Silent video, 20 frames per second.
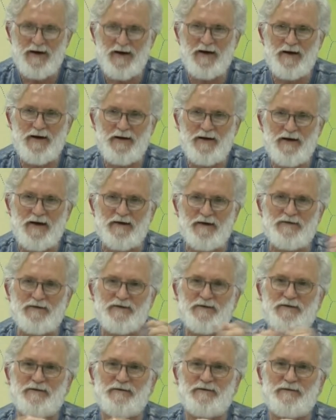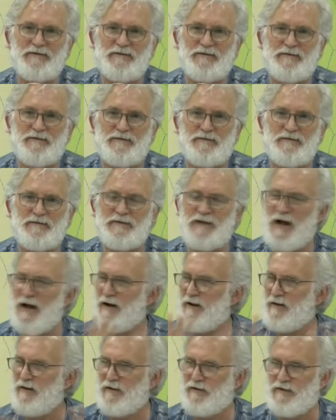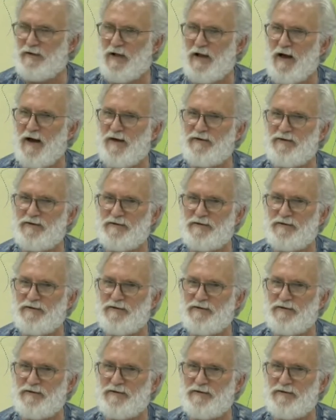yes. Not in this class.